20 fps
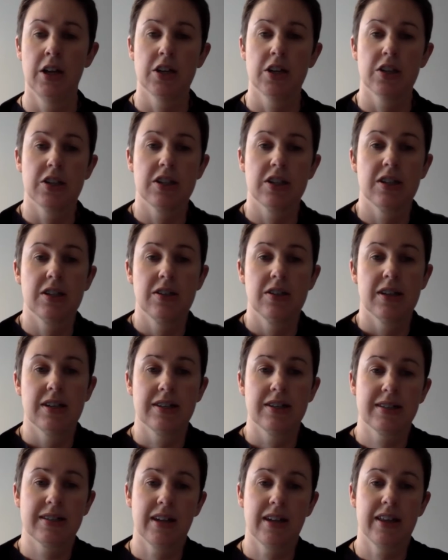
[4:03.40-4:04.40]
To do
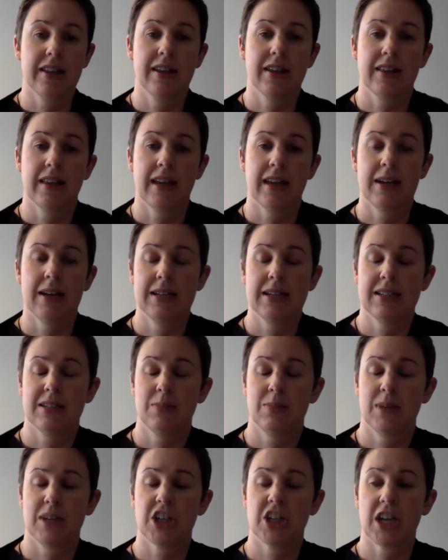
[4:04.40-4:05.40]
this, I think there needs to
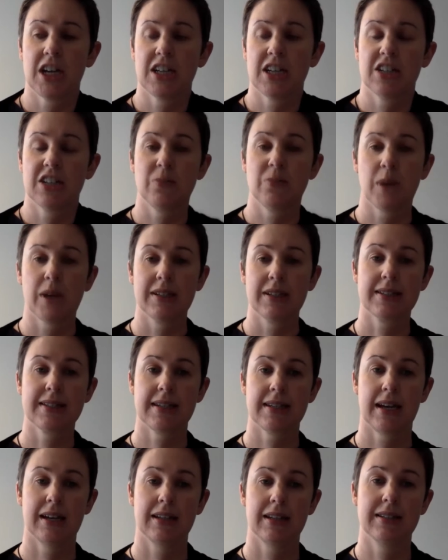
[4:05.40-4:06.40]
be a change of
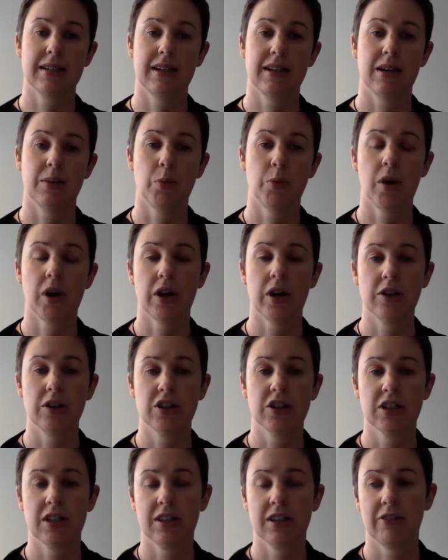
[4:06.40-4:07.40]
mindset and
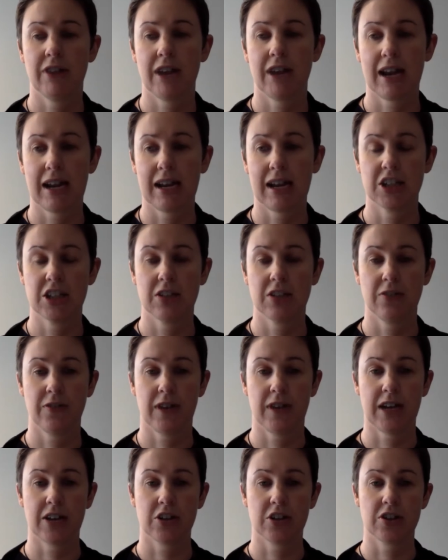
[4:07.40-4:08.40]
approach in the regulation of
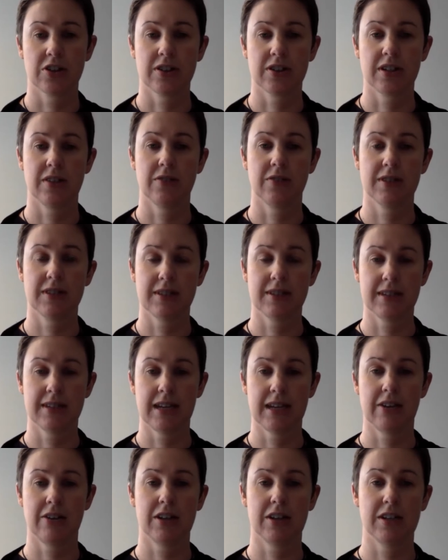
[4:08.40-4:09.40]
financial services
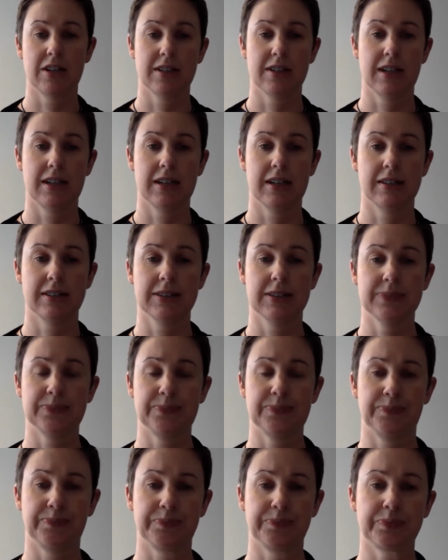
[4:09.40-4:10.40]
here in New Zealand.
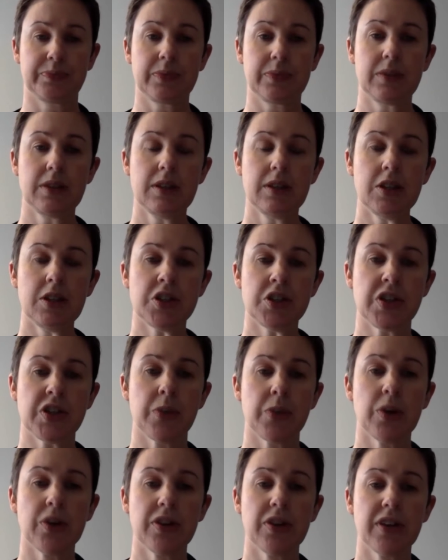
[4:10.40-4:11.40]
So
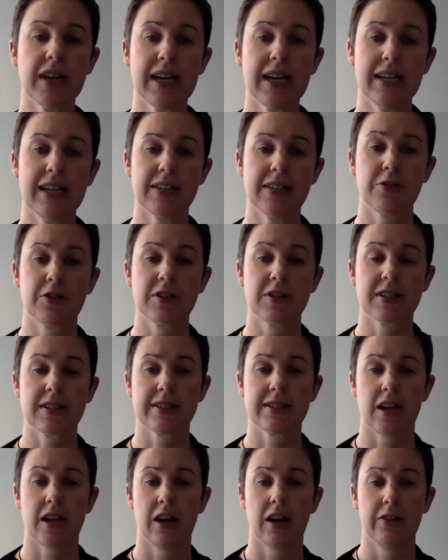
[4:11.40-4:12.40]
one of the key
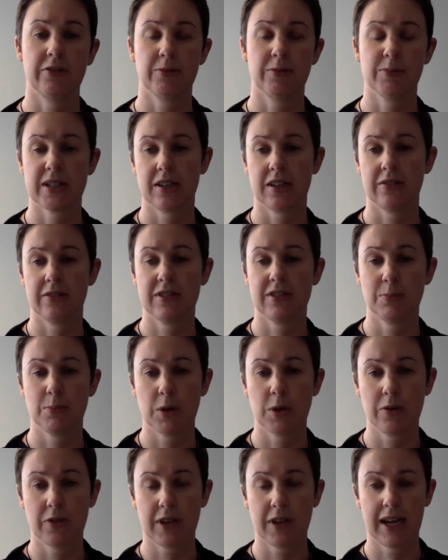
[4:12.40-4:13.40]
differences I've observed in
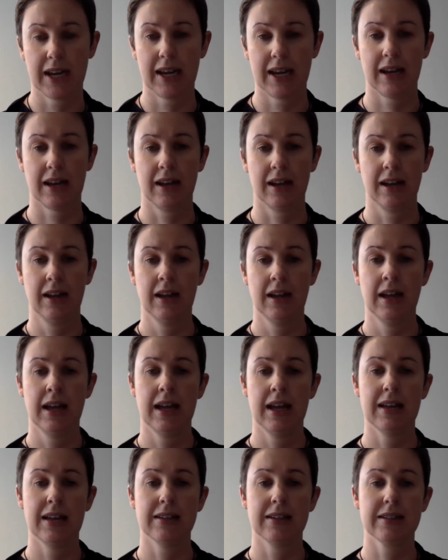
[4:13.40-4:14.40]
moving here
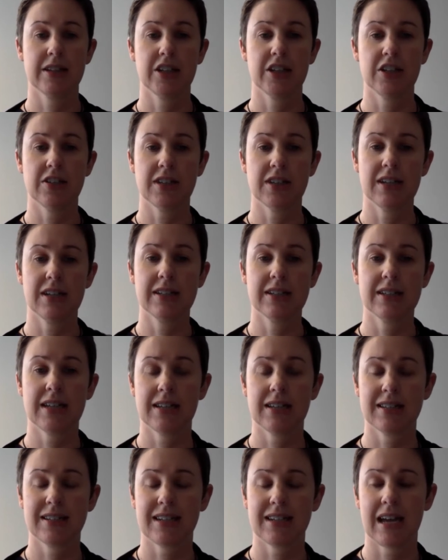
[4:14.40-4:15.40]
is that New Zealand
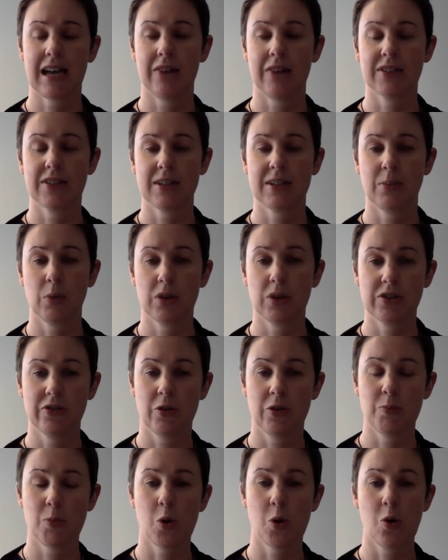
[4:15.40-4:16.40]
tends to have somewhat of a
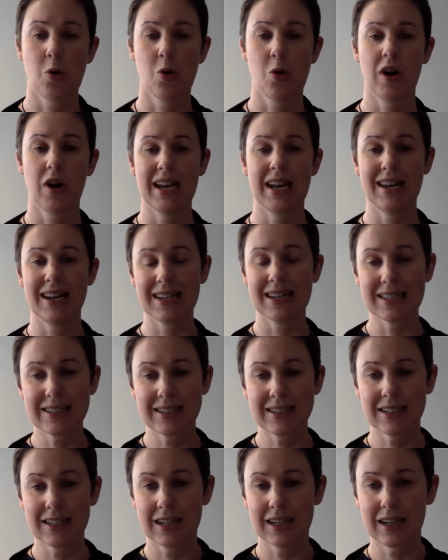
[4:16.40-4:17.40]
more
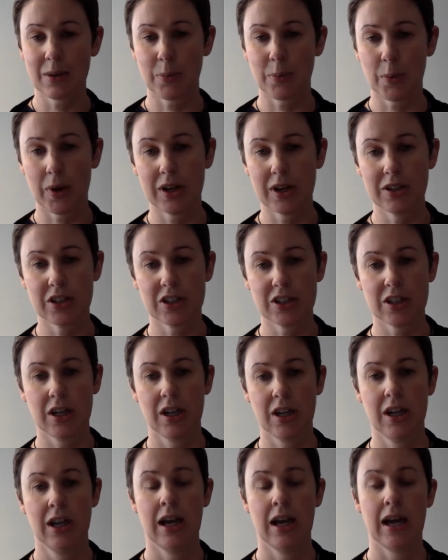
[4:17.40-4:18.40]
legalistic approach,
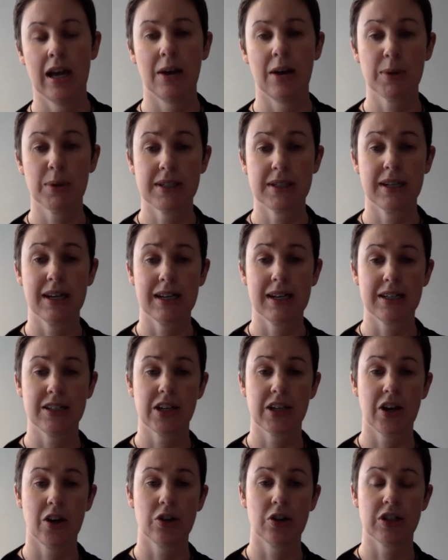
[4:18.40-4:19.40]
particularly to
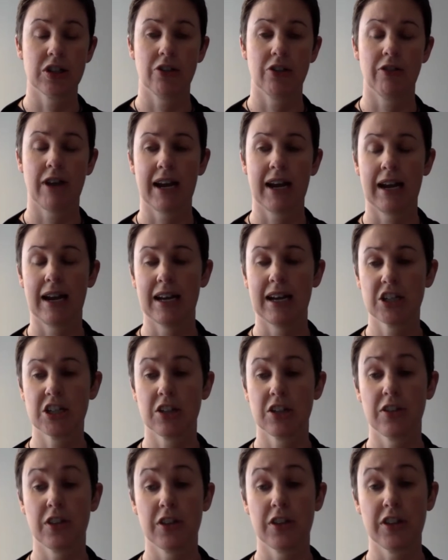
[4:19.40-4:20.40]
conduct
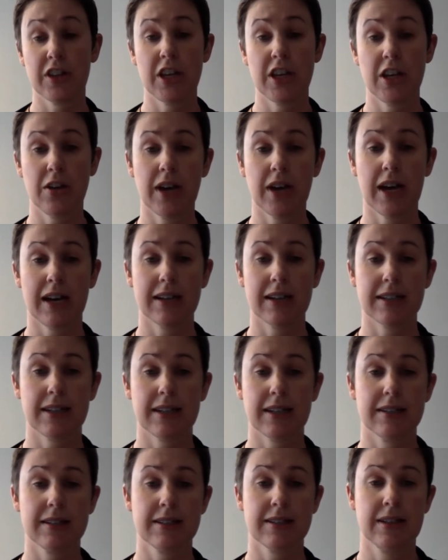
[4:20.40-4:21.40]
regulation, than the UK
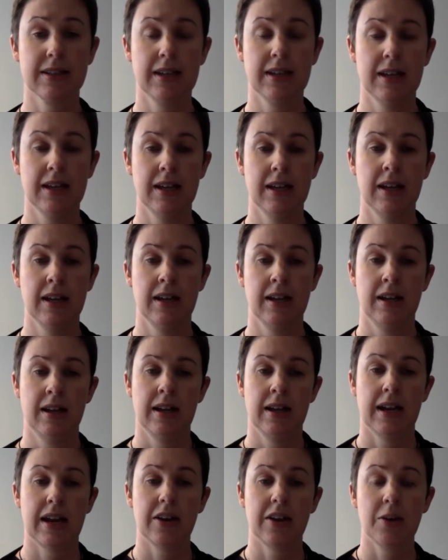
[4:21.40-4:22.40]
does.
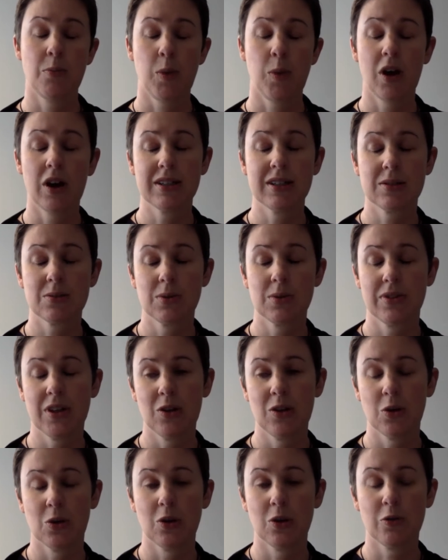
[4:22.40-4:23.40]
Now, compliance with the
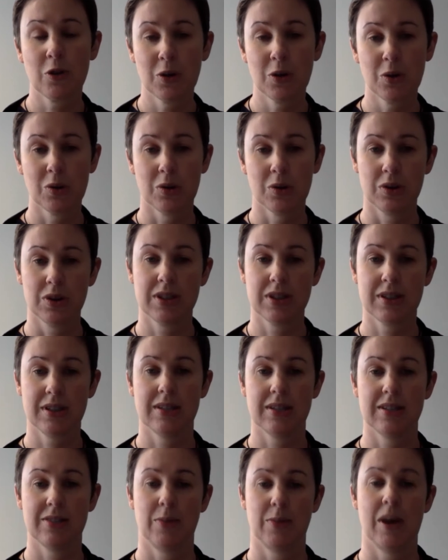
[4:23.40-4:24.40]
law, of course,
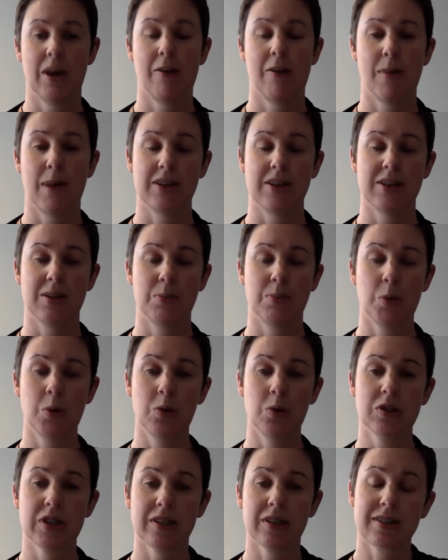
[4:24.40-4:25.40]
is of paramount
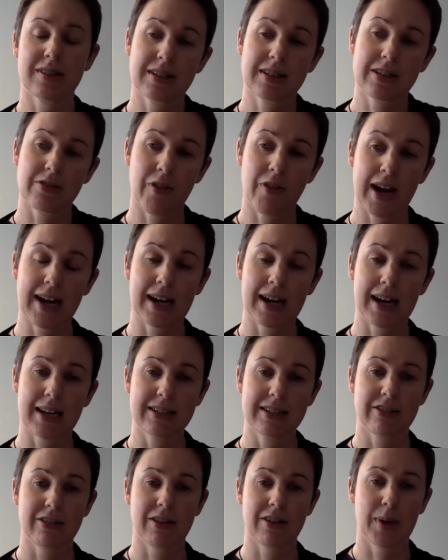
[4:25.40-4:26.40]
importance. As a
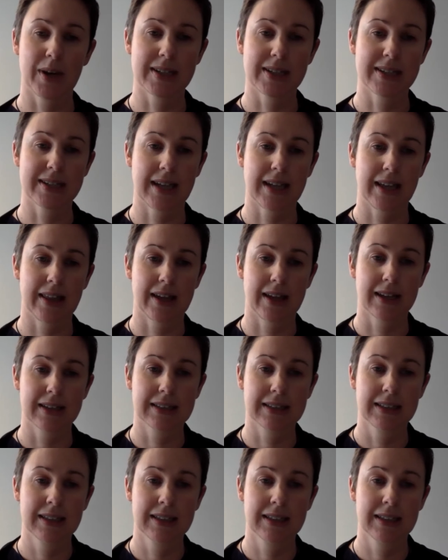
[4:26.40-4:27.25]
regulator, I'm going to say that.